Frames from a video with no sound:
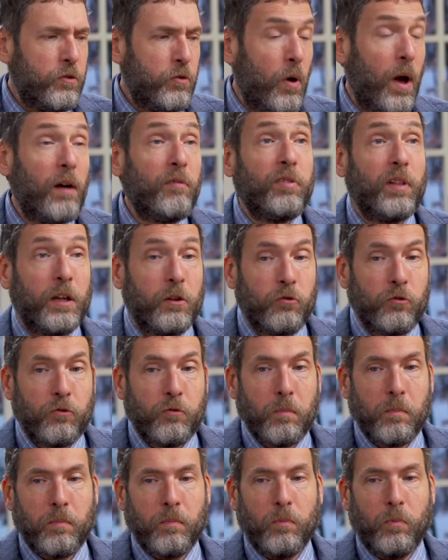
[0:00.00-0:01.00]
to have
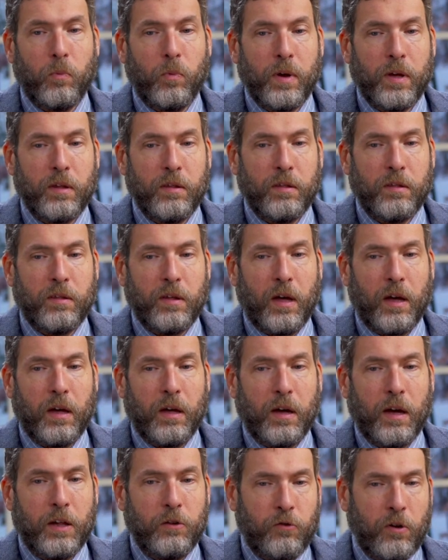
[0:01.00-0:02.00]
lunch with
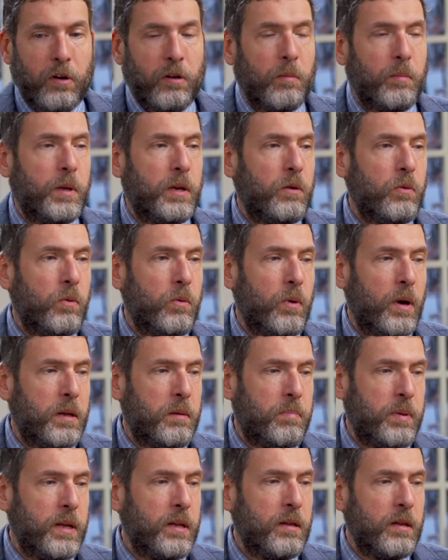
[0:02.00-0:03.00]
uh, a gentleman who
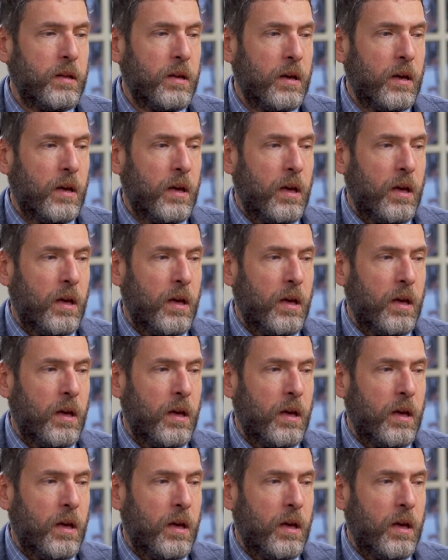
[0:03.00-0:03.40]
had been